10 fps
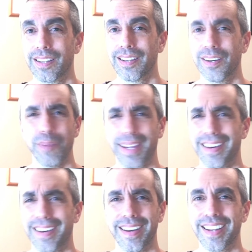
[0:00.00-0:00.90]
Oh my
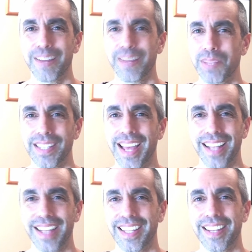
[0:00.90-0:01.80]
god! Yeah. I played
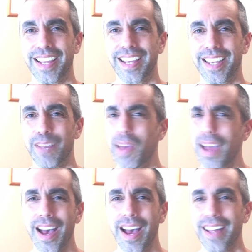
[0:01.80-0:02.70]
that game.
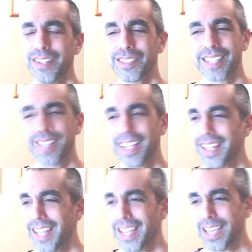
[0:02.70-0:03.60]

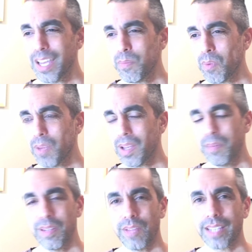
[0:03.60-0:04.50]
That game reminded
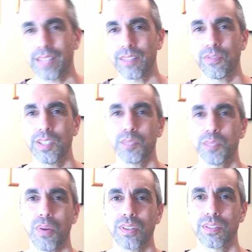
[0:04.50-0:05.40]
me of, like, the
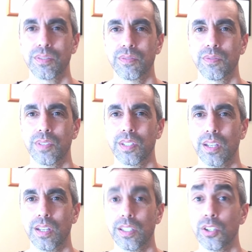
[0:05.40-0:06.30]
funnest parts of
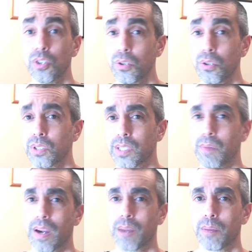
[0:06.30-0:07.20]
the new Sid
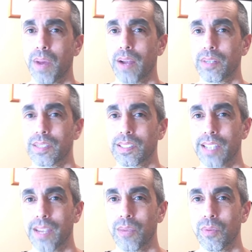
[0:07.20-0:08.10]
Meier Pirates
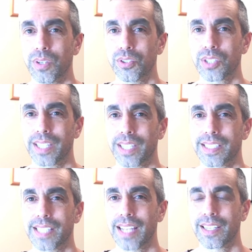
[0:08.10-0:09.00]
game, where you're just, like,
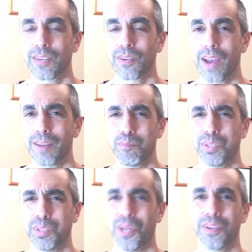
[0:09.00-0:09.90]
sailing around and
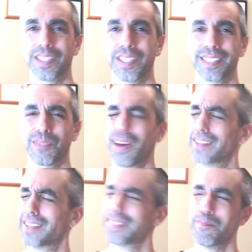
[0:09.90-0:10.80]
blowing things away.
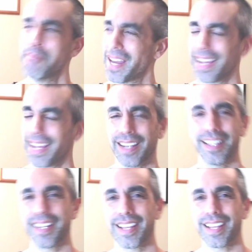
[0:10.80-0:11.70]
I was like, man, I got a
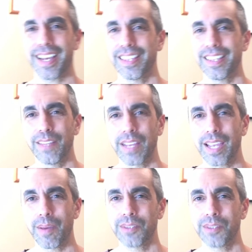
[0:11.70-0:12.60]
lot of that. I love that
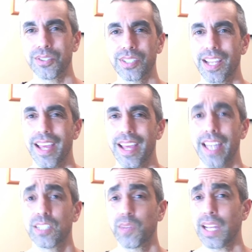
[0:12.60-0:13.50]
game. And
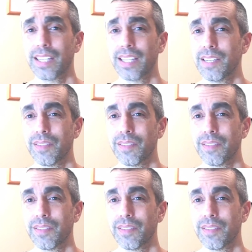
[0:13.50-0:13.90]
it's funny.